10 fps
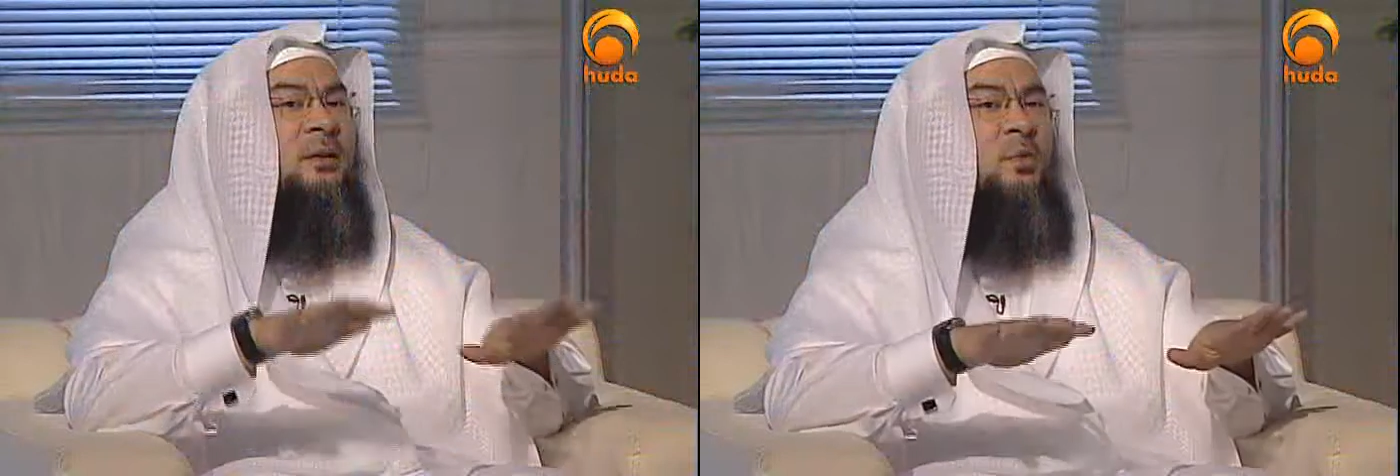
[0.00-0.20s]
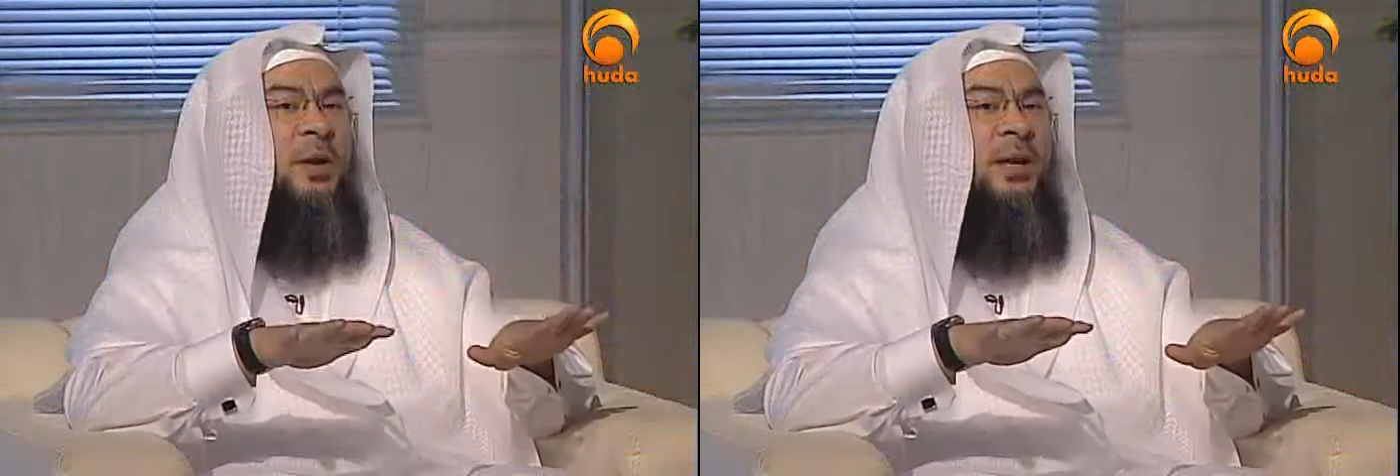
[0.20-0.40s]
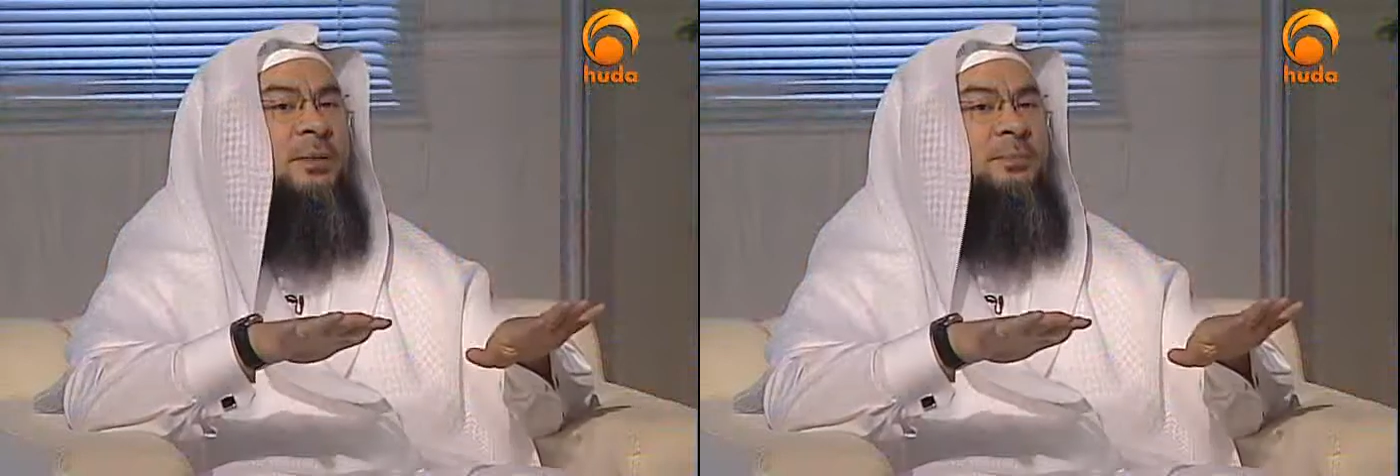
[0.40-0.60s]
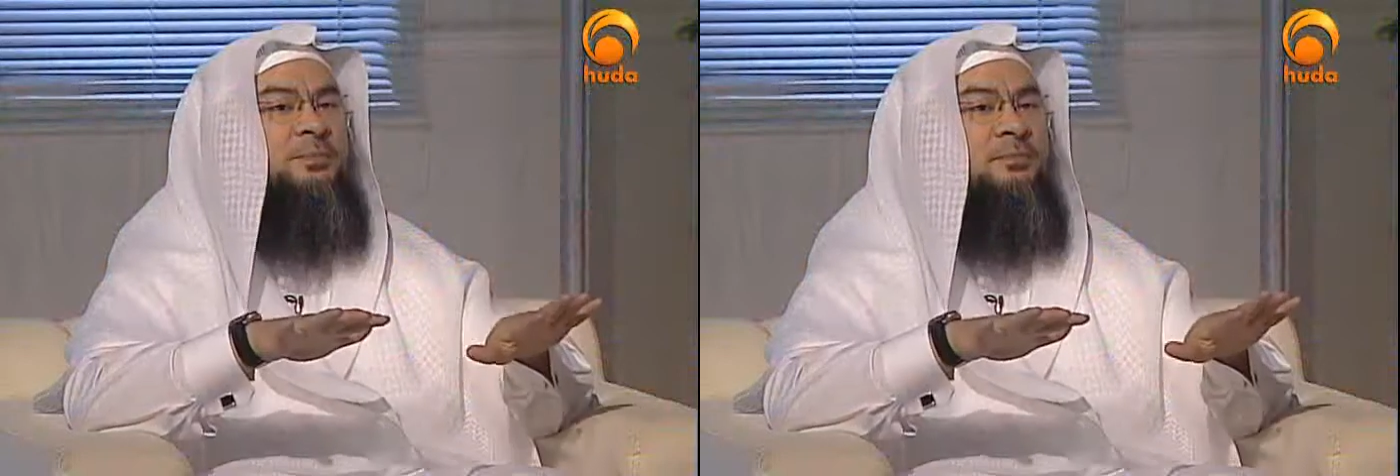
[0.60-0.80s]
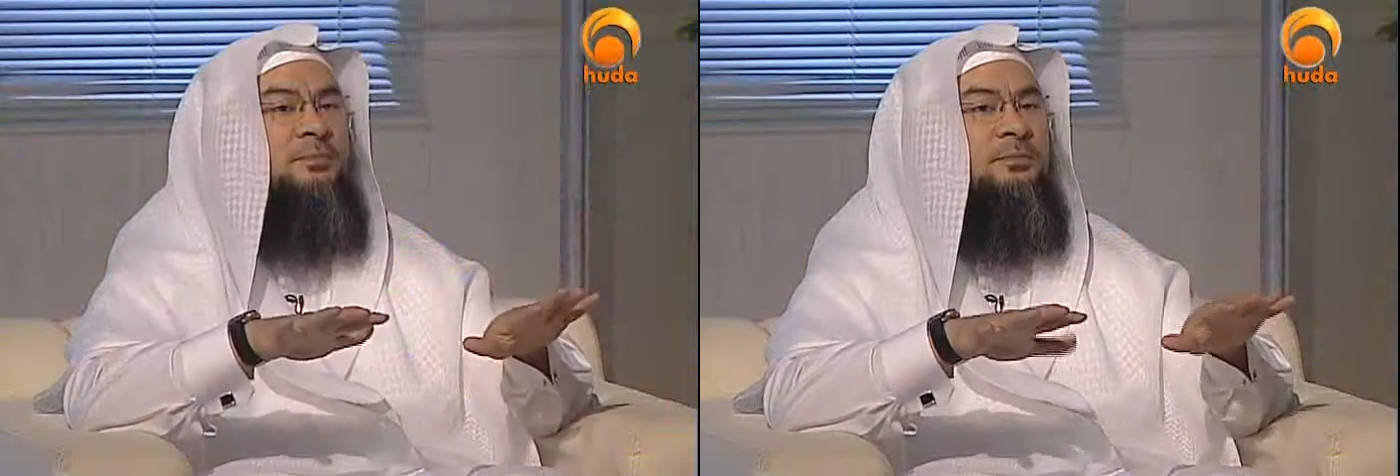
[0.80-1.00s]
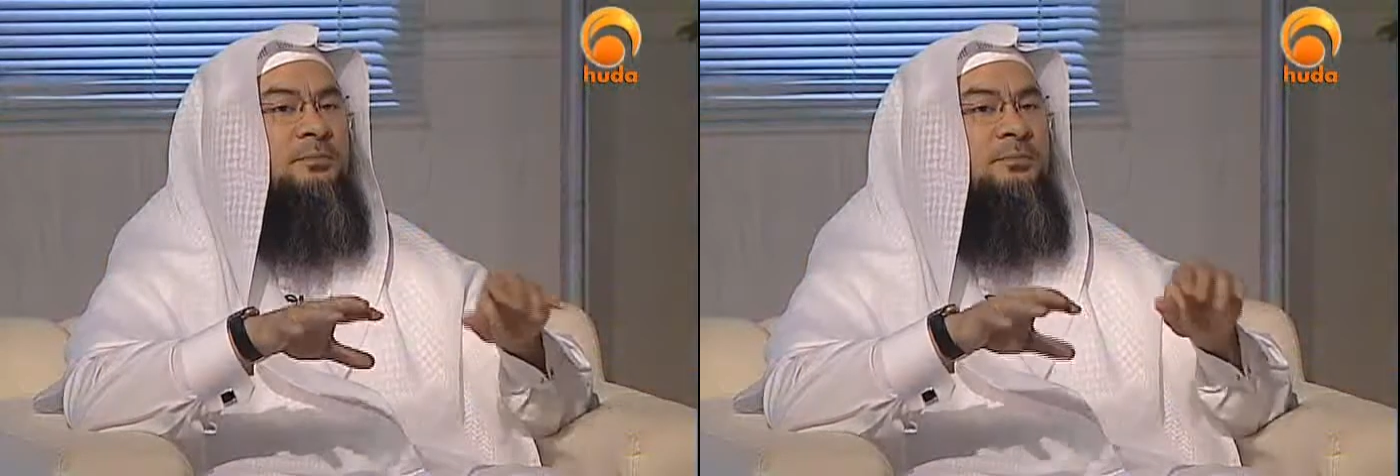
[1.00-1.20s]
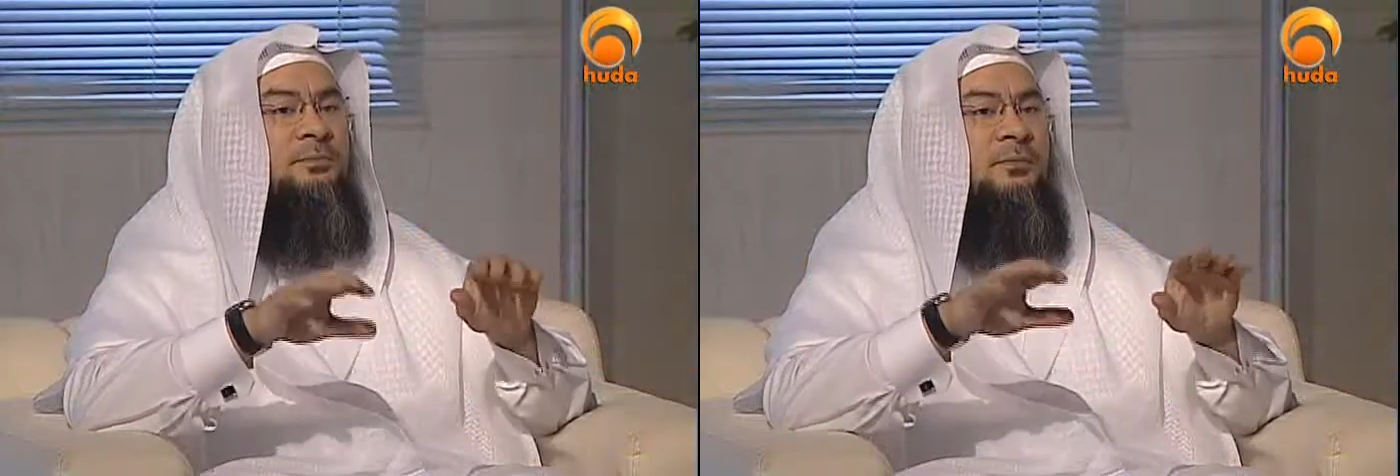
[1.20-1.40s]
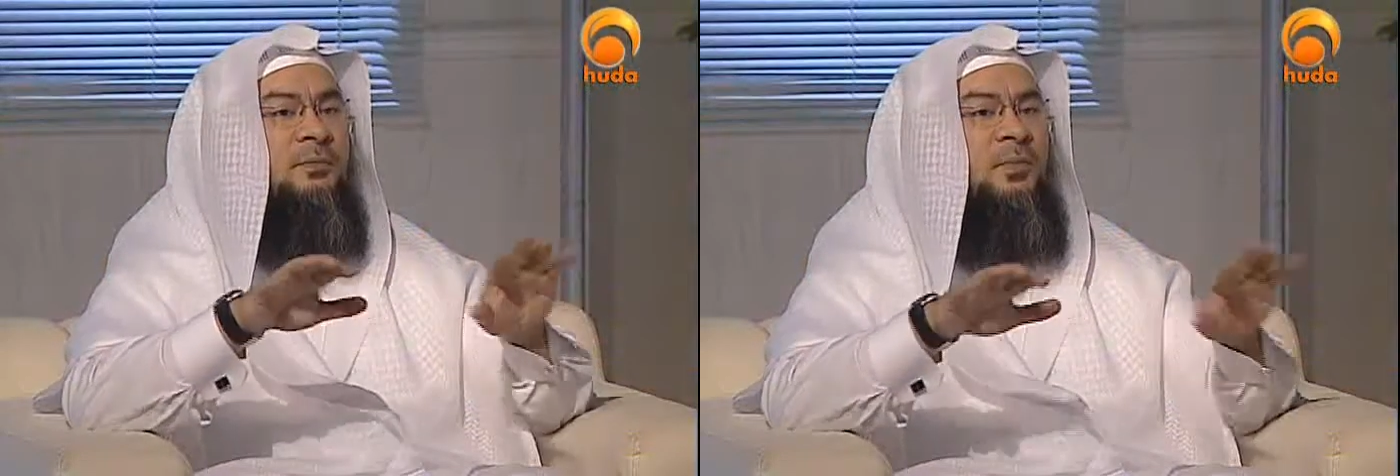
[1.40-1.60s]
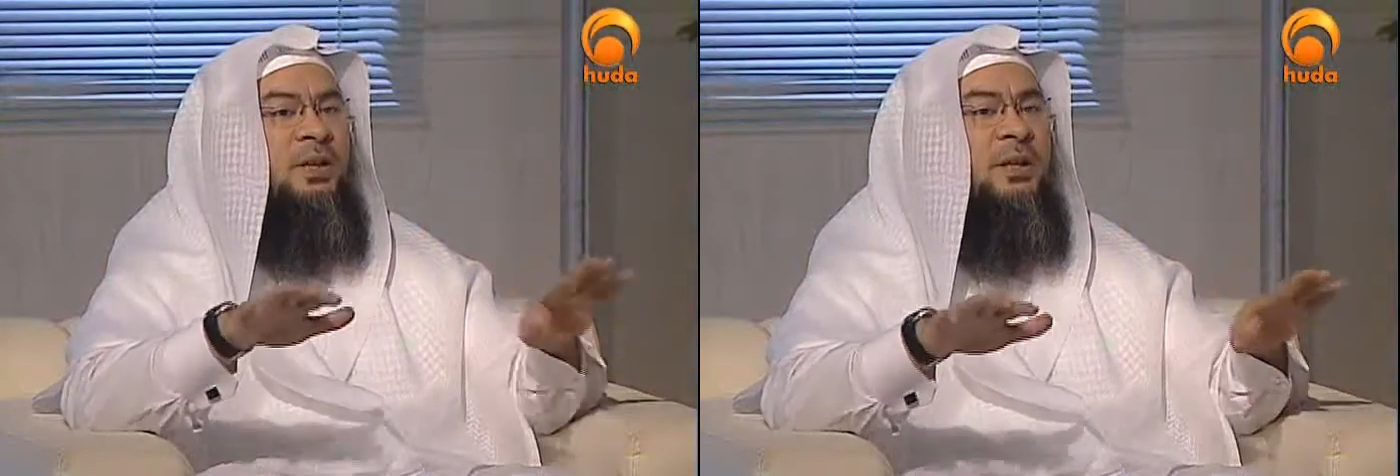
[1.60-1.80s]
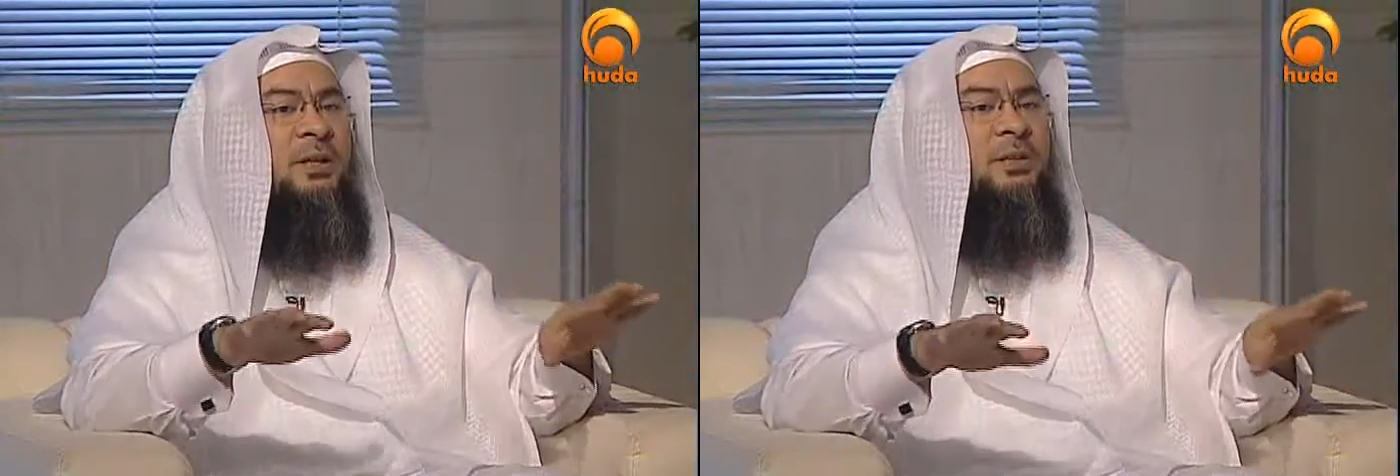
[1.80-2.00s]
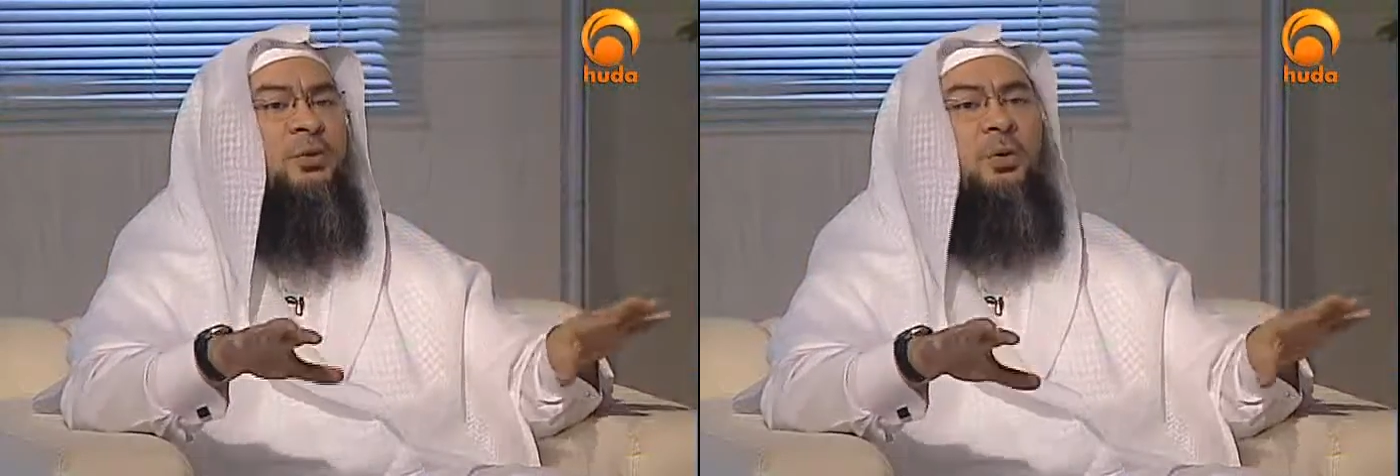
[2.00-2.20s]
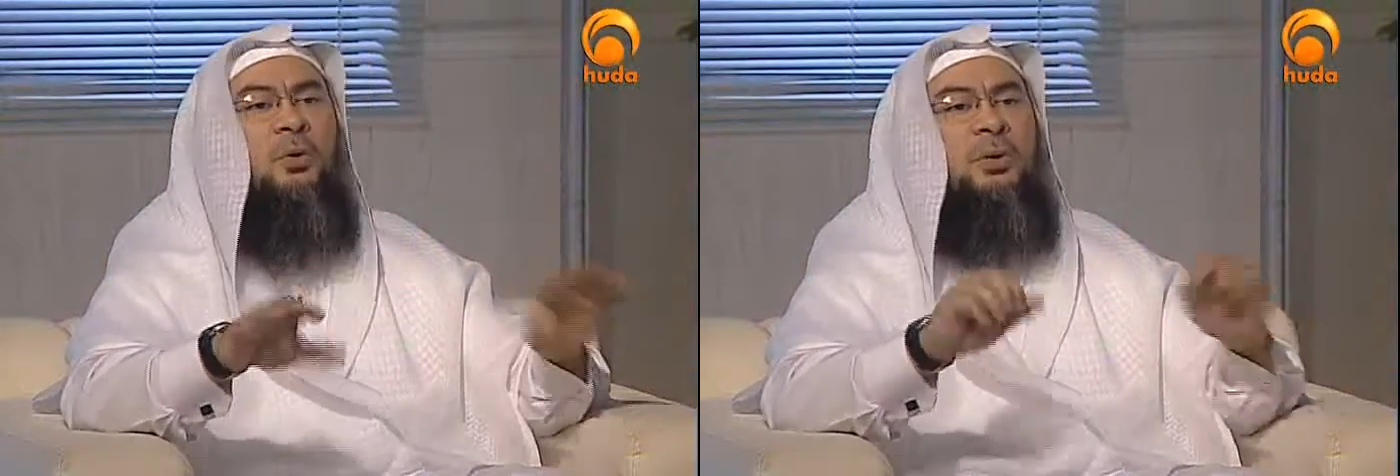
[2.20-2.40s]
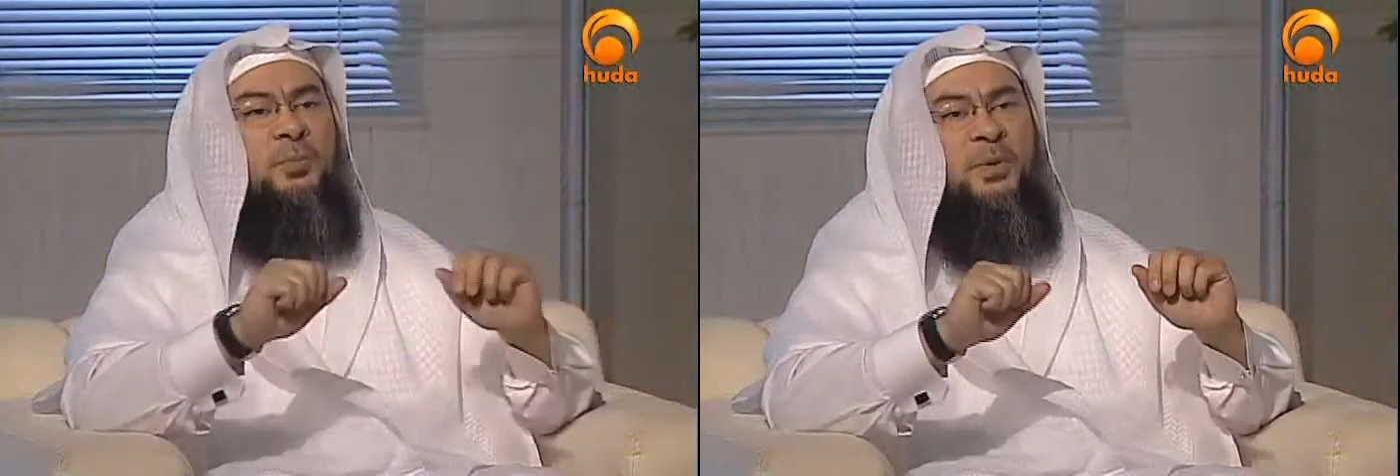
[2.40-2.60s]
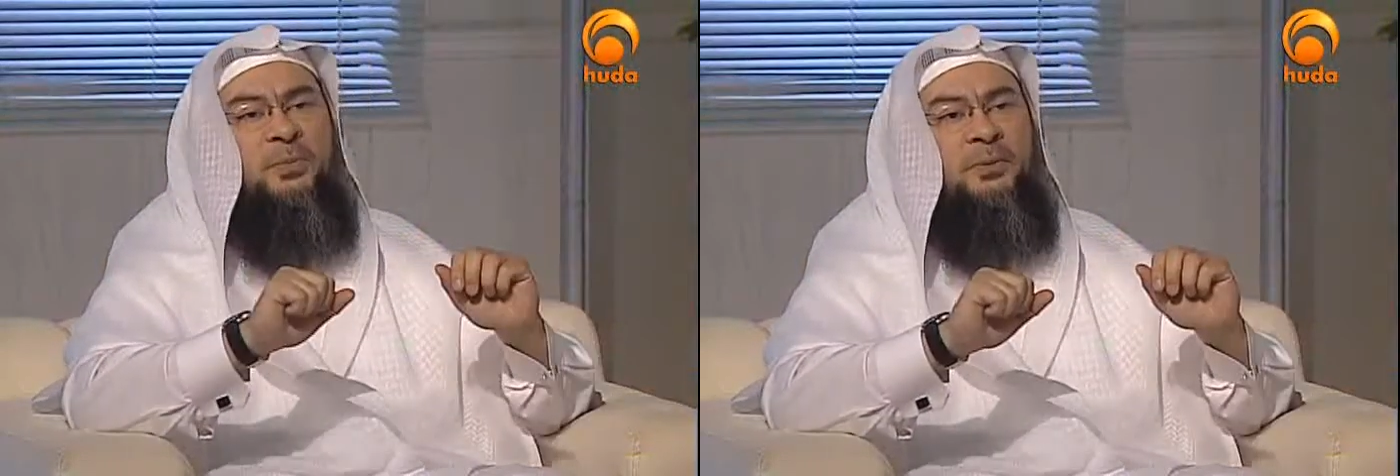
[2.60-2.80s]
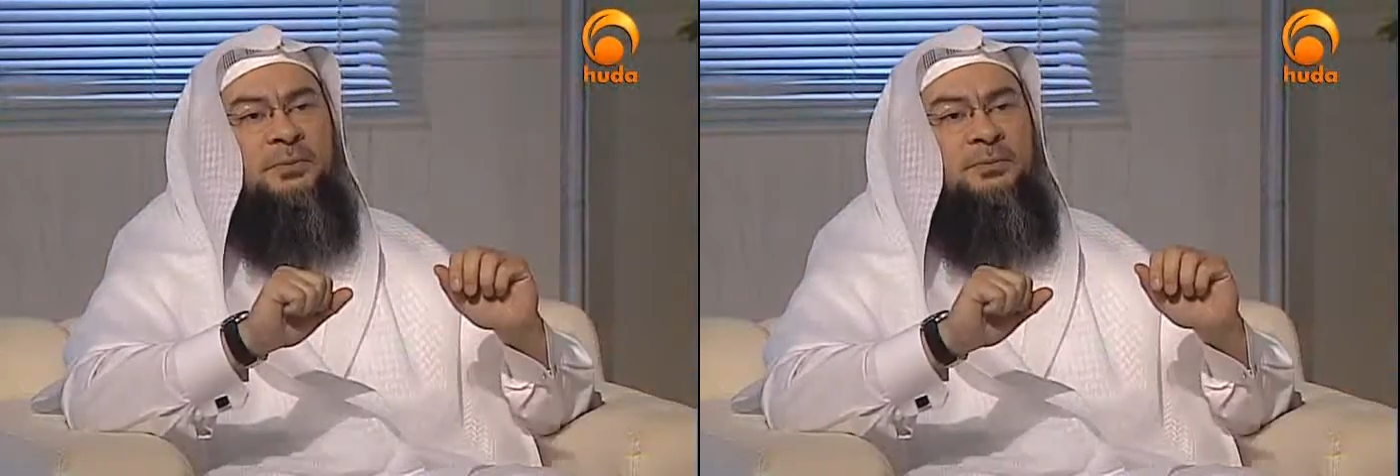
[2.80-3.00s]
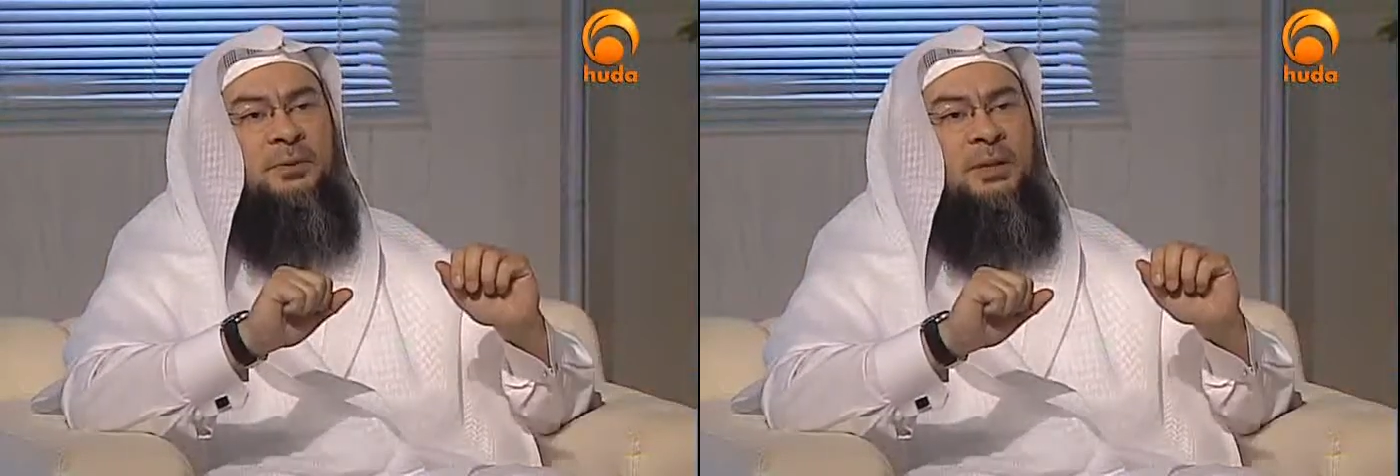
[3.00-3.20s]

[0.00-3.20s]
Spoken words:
their way in controlling people.